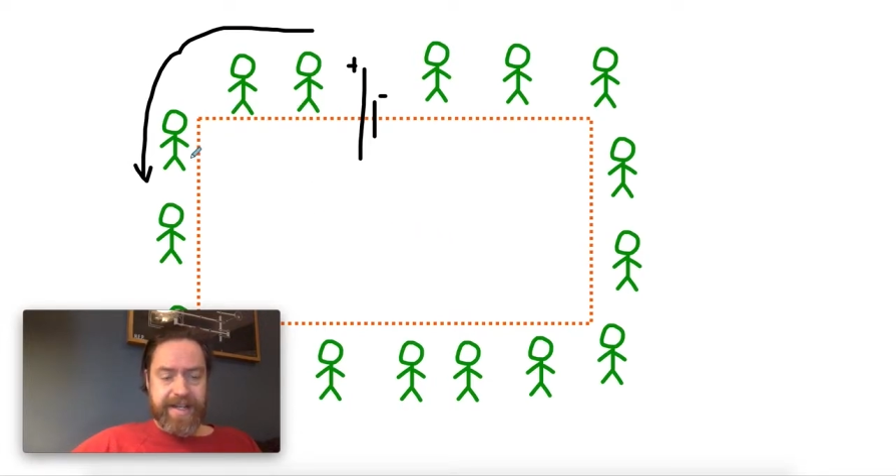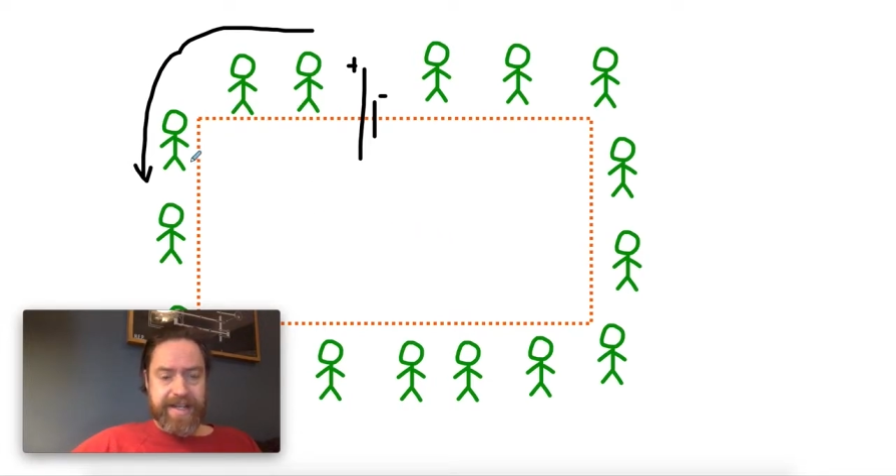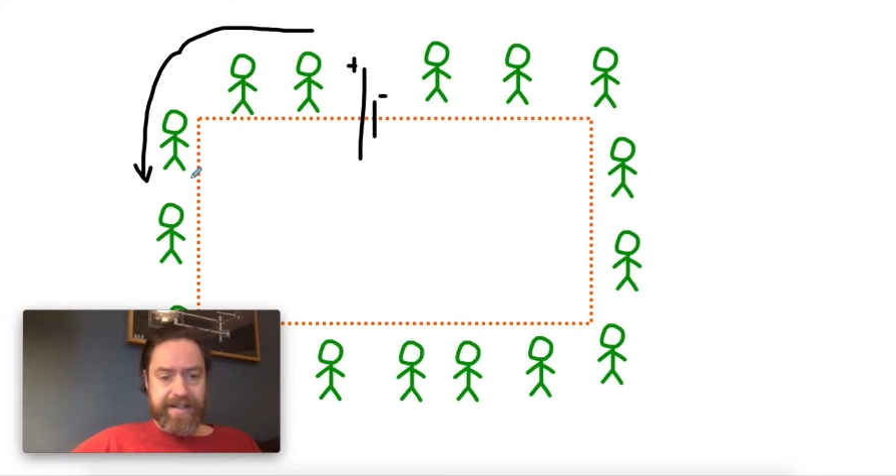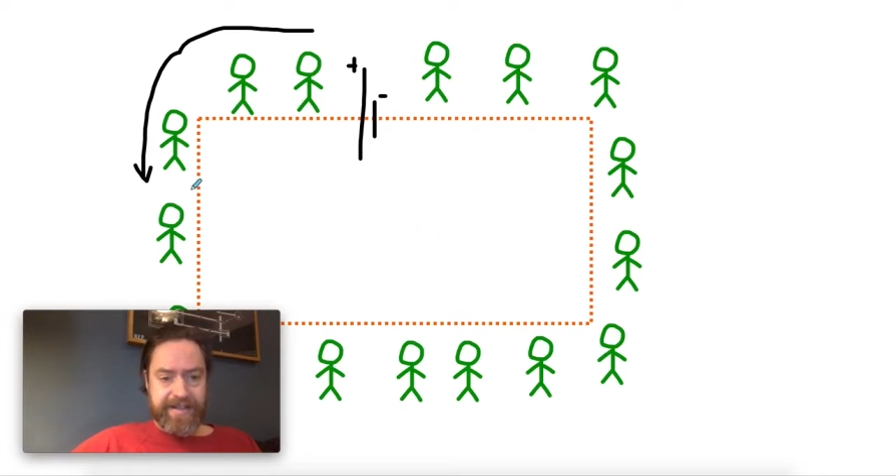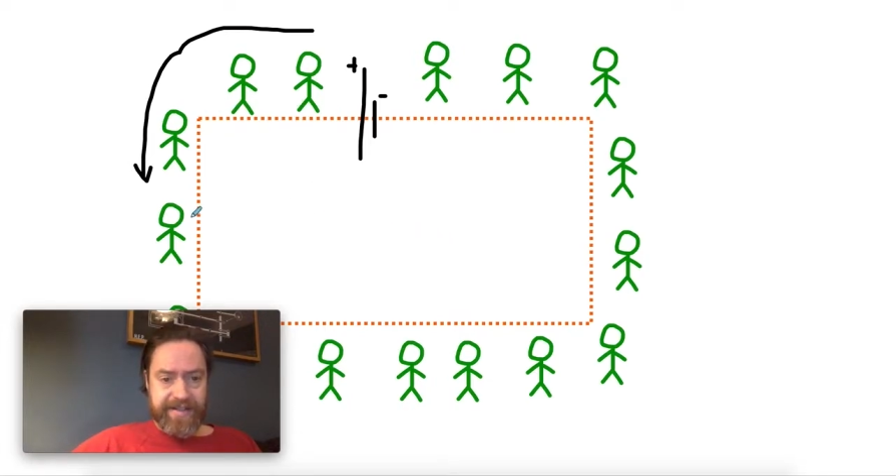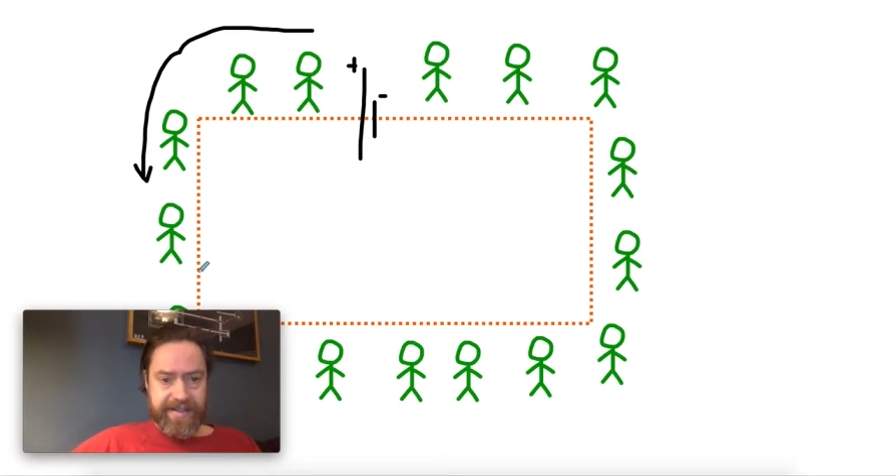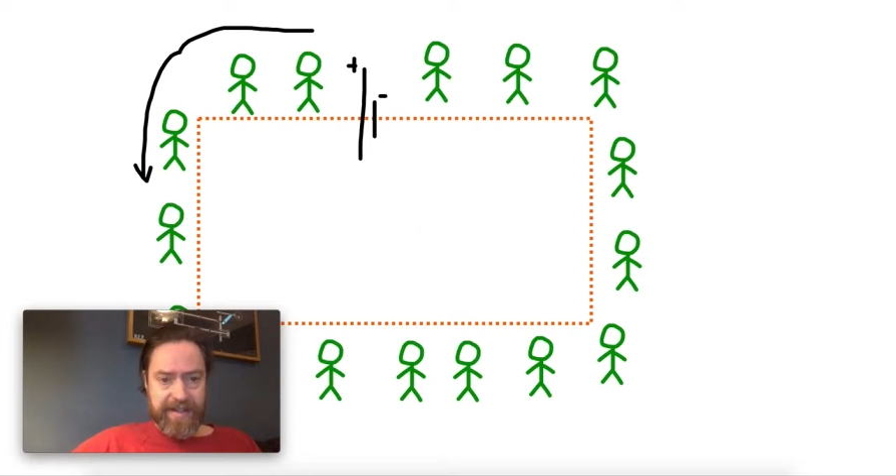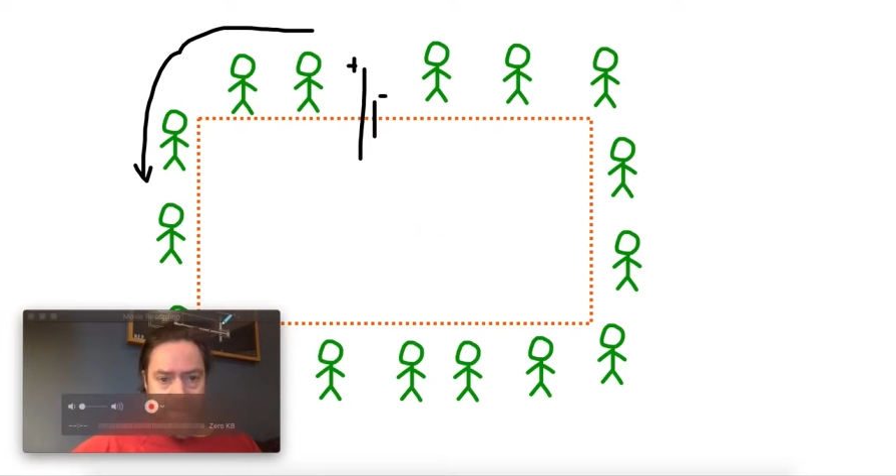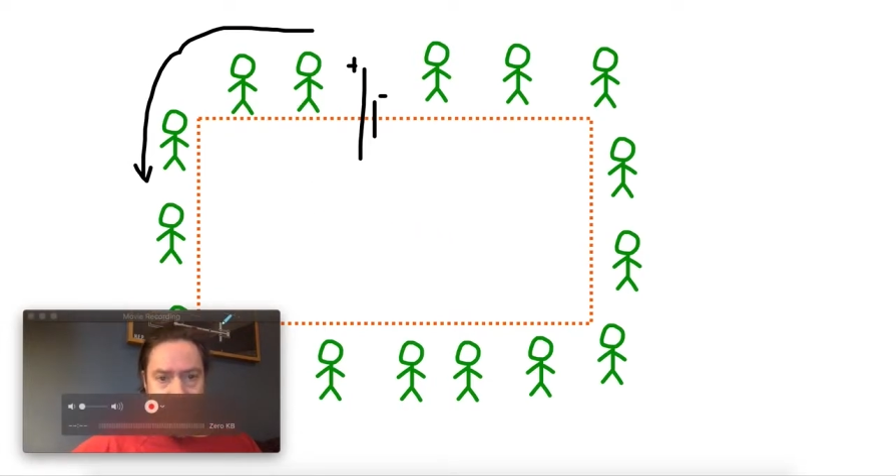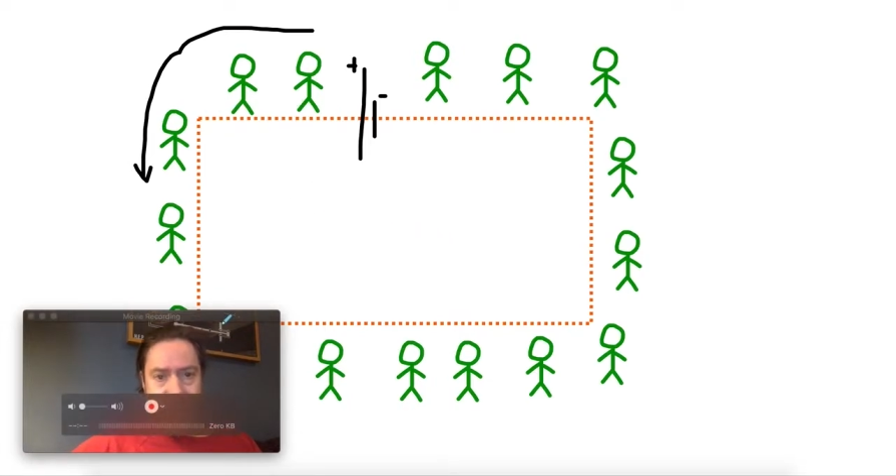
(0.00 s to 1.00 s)

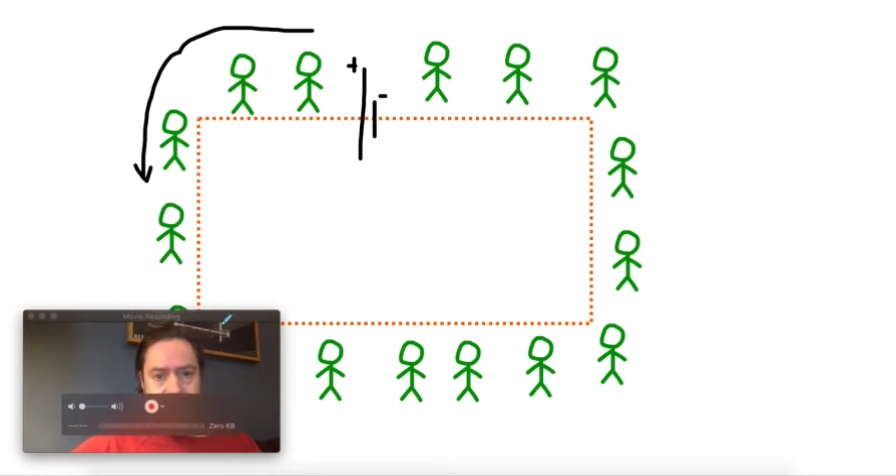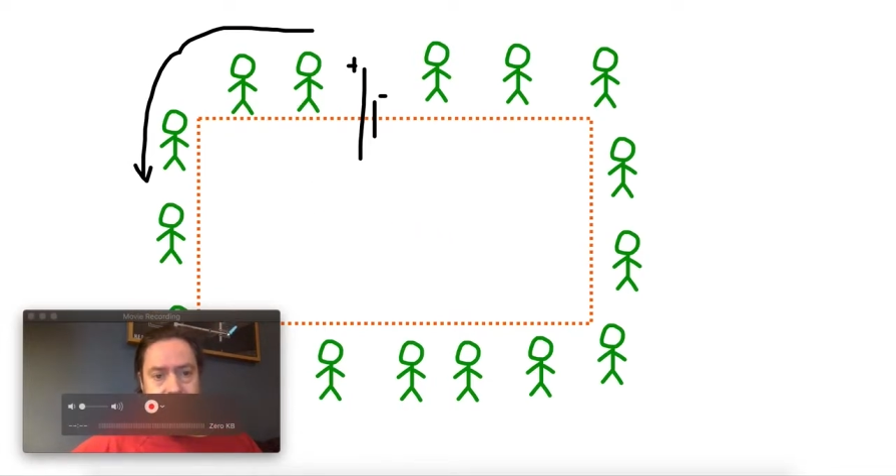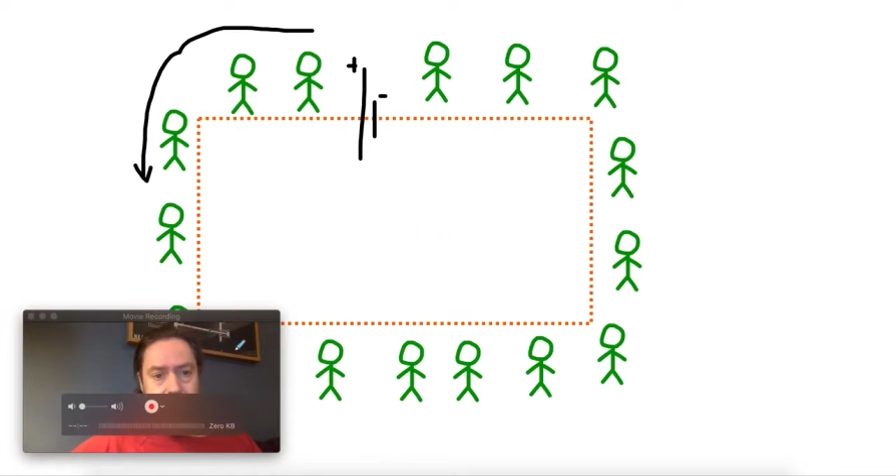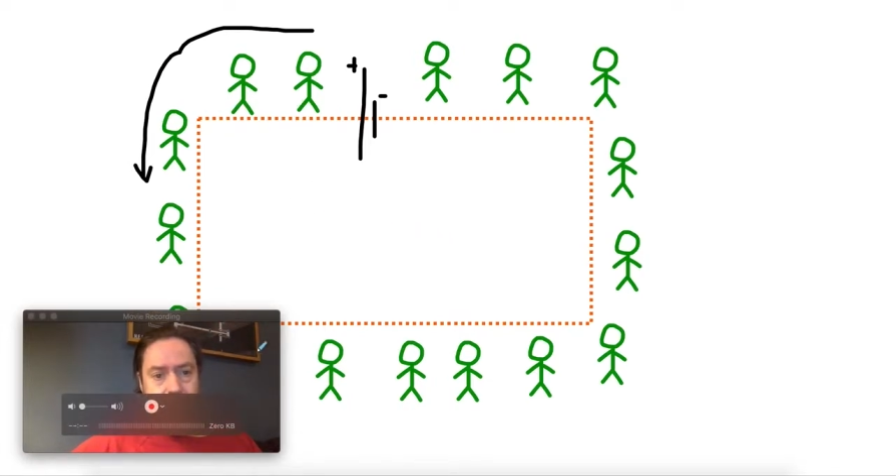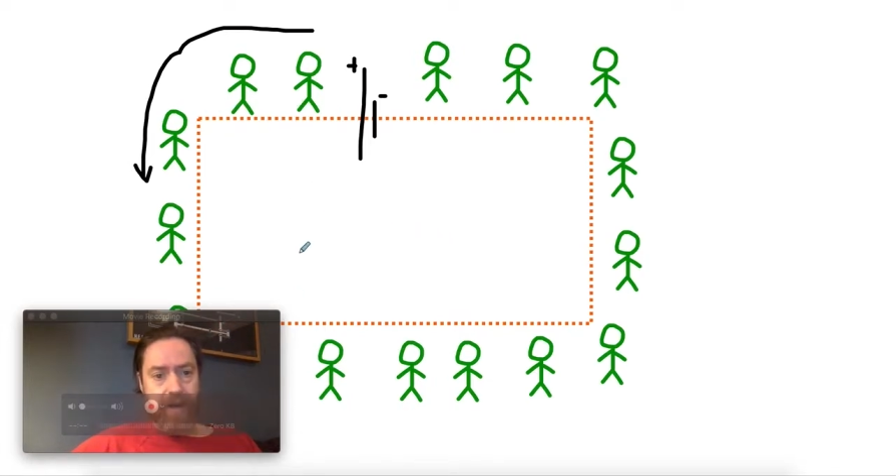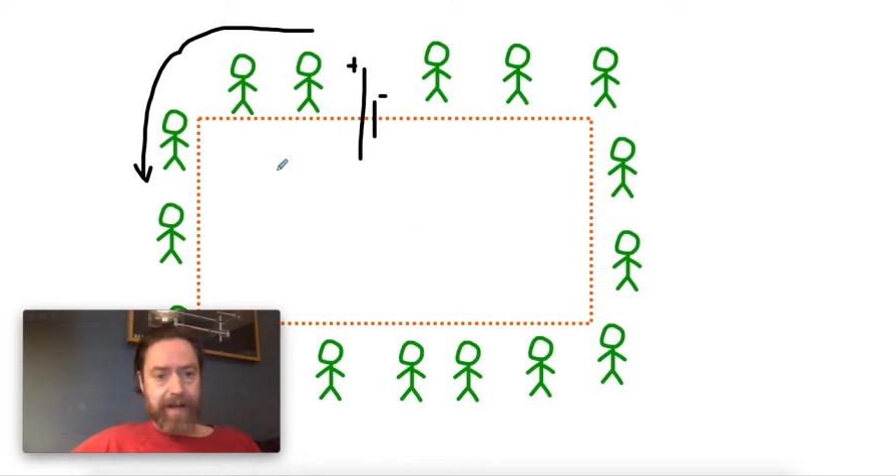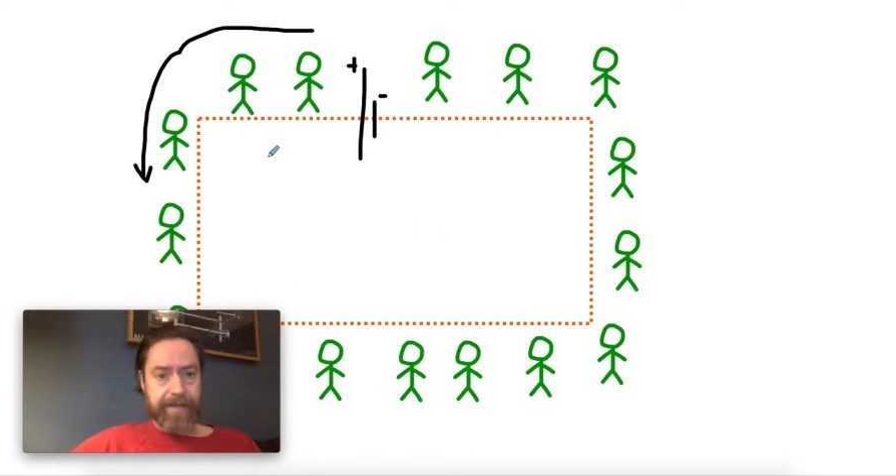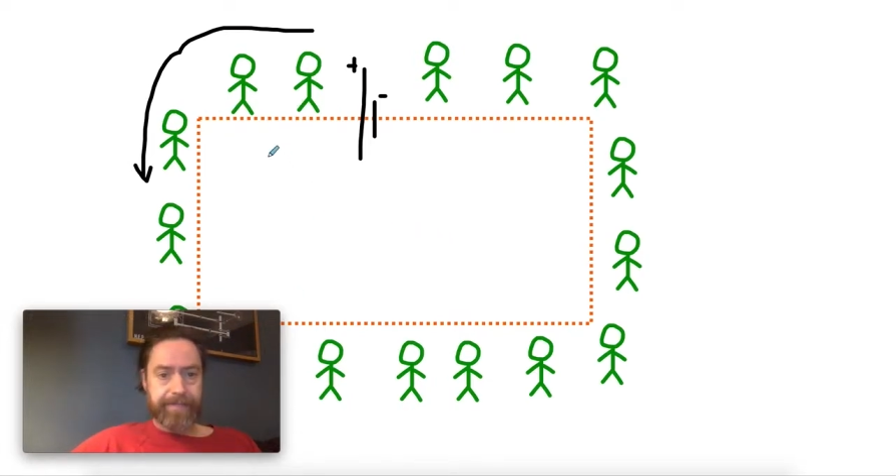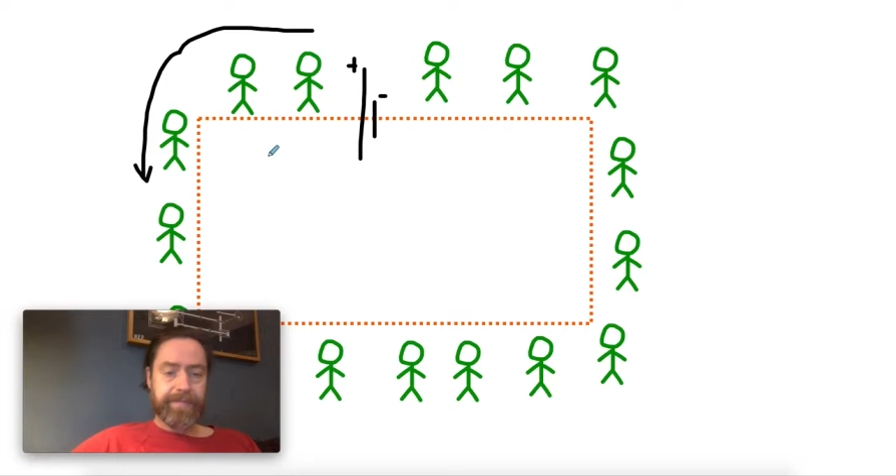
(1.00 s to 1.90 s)
inside the wire,